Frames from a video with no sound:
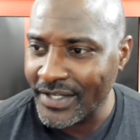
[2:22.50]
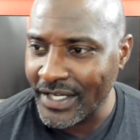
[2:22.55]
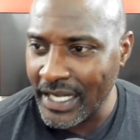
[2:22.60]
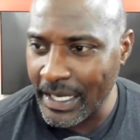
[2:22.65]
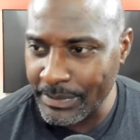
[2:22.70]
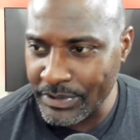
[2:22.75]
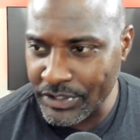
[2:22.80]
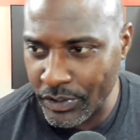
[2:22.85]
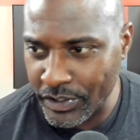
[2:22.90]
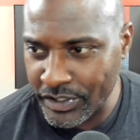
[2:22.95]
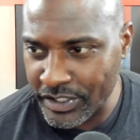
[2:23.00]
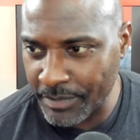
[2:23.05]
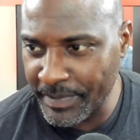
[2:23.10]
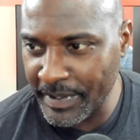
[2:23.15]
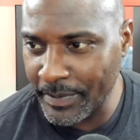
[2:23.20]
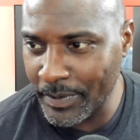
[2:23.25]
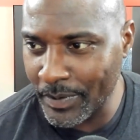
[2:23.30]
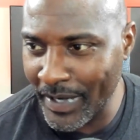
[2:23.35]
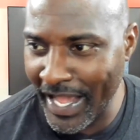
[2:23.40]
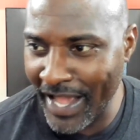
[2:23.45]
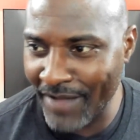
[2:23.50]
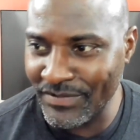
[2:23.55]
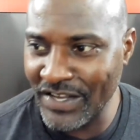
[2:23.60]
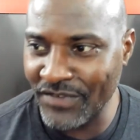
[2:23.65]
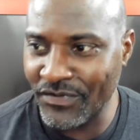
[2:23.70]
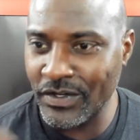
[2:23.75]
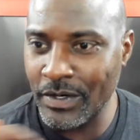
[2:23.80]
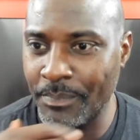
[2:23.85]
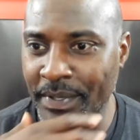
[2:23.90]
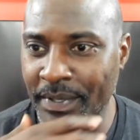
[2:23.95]
I'm sure some people will have
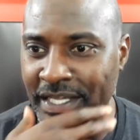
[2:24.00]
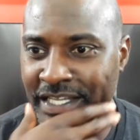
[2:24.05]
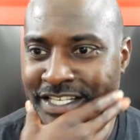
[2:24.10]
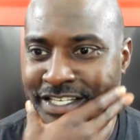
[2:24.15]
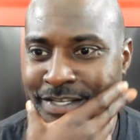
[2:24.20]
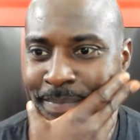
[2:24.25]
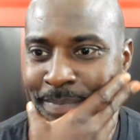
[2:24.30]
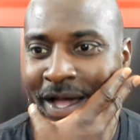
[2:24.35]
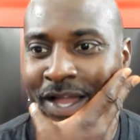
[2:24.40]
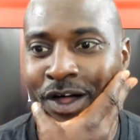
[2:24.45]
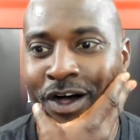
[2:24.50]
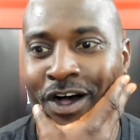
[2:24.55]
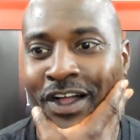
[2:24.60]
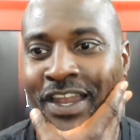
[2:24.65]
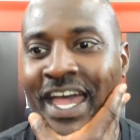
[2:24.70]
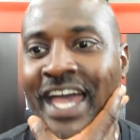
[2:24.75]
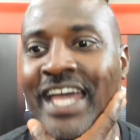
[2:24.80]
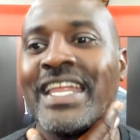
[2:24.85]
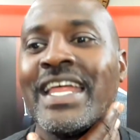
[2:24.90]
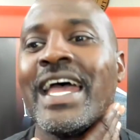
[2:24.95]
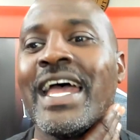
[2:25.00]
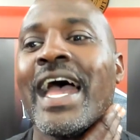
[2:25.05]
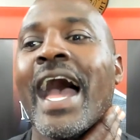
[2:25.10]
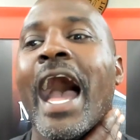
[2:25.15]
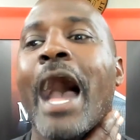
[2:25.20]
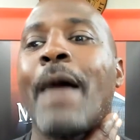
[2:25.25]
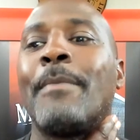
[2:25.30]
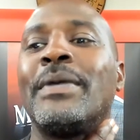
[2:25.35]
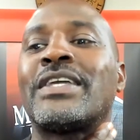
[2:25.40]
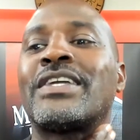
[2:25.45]
different opinions about all that.
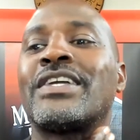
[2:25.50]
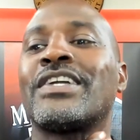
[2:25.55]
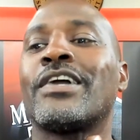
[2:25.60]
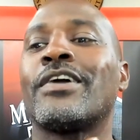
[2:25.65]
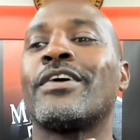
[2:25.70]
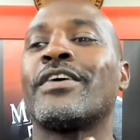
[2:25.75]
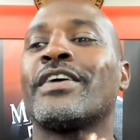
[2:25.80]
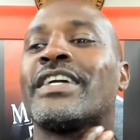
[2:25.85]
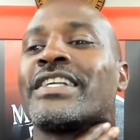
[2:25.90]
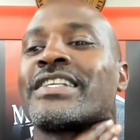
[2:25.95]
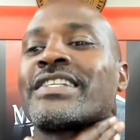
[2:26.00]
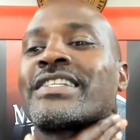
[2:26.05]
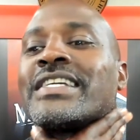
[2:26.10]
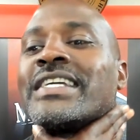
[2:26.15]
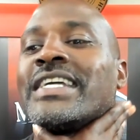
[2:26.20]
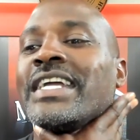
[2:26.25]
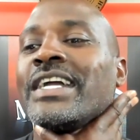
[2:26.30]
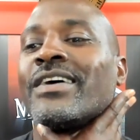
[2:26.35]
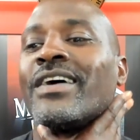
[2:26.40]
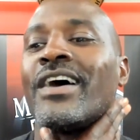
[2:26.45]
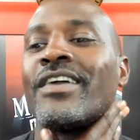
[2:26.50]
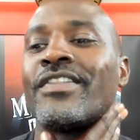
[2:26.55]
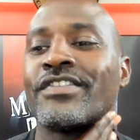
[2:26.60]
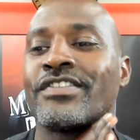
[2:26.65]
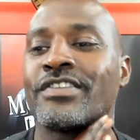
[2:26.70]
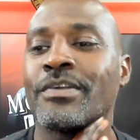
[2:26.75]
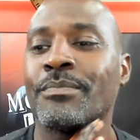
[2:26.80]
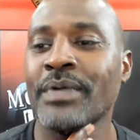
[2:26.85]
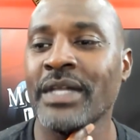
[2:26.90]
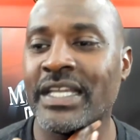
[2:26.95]
I'd be curious to hear
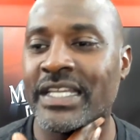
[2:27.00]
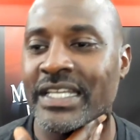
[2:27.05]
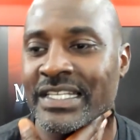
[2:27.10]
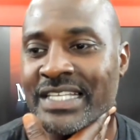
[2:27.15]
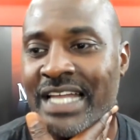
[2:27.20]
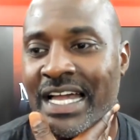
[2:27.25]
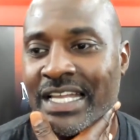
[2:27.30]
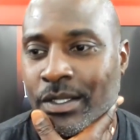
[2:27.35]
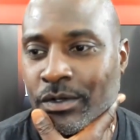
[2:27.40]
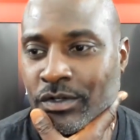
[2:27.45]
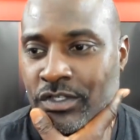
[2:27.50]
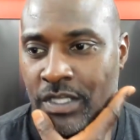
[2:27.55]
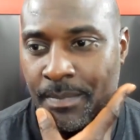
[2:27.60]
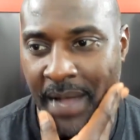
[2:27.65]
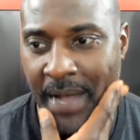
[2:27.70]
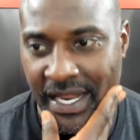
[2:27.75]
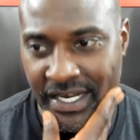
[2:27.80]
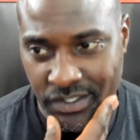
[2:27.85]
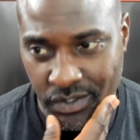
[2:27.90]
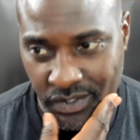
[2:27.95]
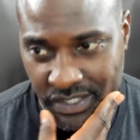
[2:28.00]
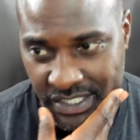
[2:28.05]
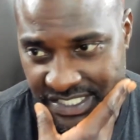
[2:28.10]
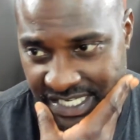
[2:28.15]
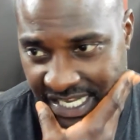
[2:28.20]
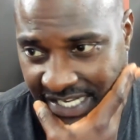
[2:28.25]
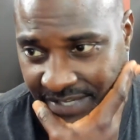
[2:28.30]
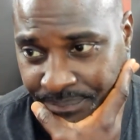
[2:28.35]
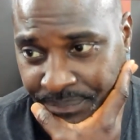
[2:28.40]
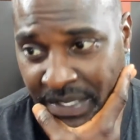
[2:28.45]
others' opinions. I know somebody's going to
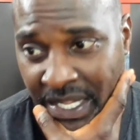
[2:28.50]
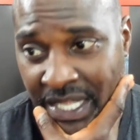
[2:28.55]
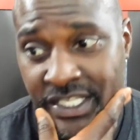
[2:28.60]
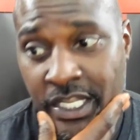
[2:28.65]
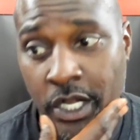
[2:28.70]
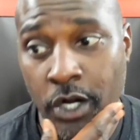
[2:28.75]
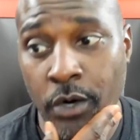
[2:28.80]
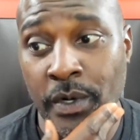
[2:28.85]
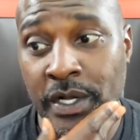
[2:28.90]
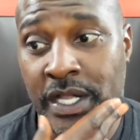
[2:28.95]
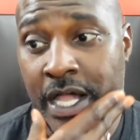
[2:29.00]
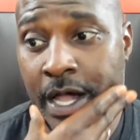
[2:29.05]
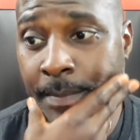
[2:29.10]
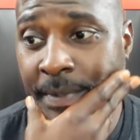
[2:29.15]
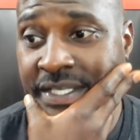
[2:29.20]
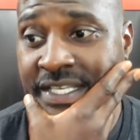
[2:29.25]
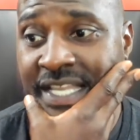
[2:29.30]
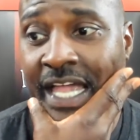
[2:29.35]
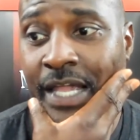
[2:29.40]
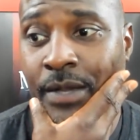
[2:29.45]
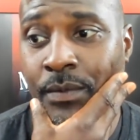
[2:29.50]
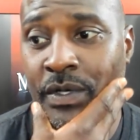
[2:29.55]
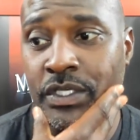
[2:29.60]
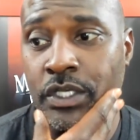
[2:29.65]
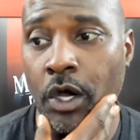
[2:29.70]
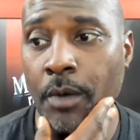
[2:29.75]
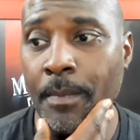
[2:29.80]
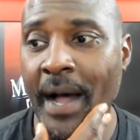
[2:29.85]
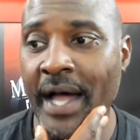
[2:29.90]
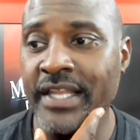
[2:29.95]
say, there will come a day when
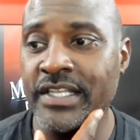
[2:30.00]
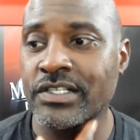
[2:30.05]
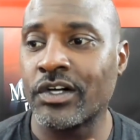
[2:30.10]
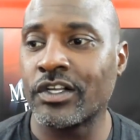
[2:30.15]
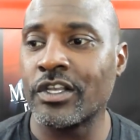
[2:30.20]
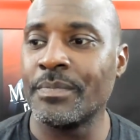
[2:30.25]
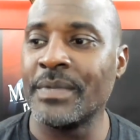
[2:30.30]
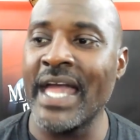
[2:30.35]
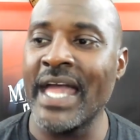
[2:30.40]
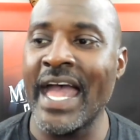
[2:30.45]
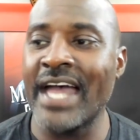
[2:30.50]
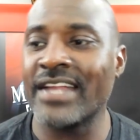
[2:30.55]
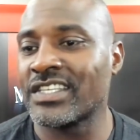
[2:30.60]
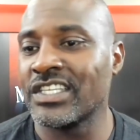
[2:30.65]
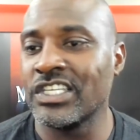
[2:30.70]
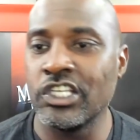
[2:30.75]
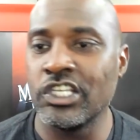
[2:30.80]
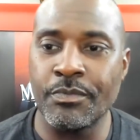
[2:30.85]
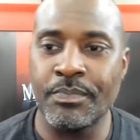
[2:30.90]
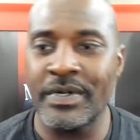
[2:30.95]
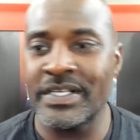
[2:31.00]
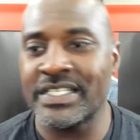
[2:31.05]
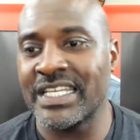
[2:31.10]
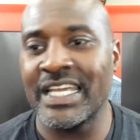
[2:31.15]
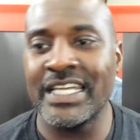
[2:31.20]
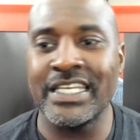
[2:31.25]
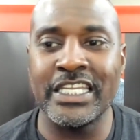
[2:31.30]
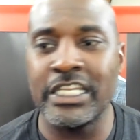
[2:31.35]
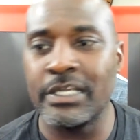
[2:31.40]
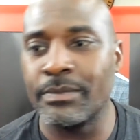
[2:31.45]
nobody's going to be asking you to
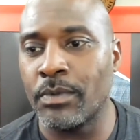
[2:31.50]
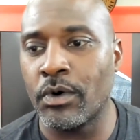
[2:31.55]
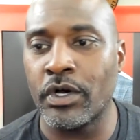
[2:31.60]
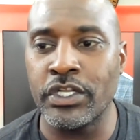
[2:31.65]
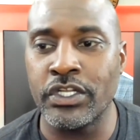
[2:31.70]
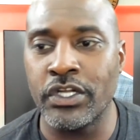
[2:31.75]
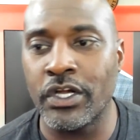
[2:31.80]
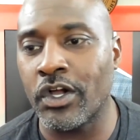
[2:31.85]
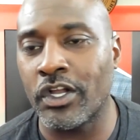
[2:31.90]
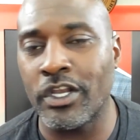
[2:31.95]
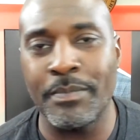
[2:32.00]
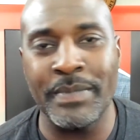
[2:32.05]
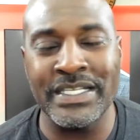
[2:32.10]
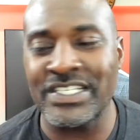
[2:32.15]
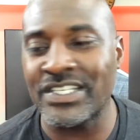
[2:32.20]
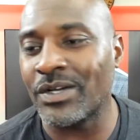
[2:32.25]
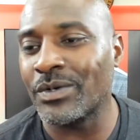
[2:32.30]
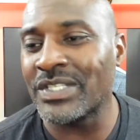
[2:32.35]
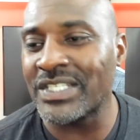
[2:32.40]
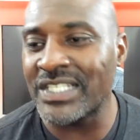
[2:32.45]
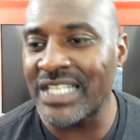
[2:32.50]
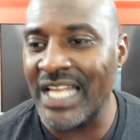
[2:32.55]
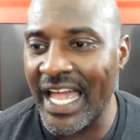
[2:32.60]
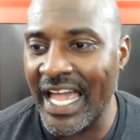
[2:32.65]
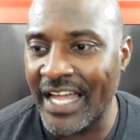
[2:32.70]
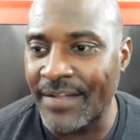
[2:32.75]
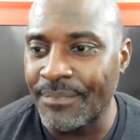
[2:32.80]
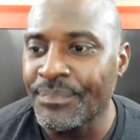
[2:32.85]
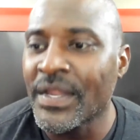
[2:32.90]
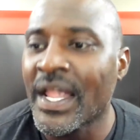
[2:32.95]
pretend anymore and you're going to be so
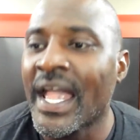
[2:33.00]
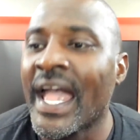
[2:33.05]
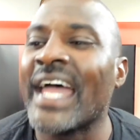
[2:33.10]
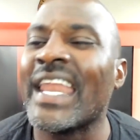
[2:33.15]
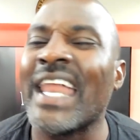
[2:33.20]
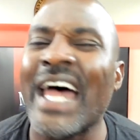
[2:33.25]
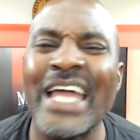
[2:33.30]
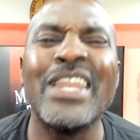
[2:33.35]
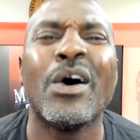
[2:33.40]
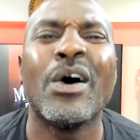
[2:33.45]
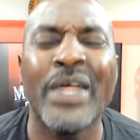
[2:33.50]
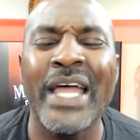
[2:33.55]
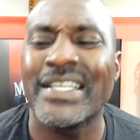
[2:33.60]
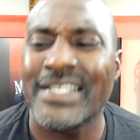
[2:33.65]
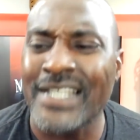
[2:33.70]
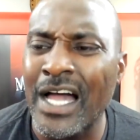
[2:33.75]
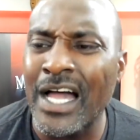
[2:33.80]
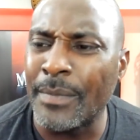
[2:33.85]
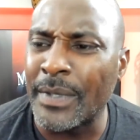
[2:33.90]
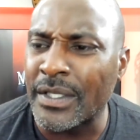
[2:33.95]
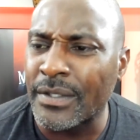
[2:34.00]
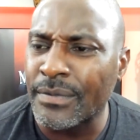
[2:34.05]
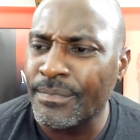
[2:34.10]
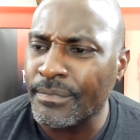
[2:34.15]
sad. And I know that's coming.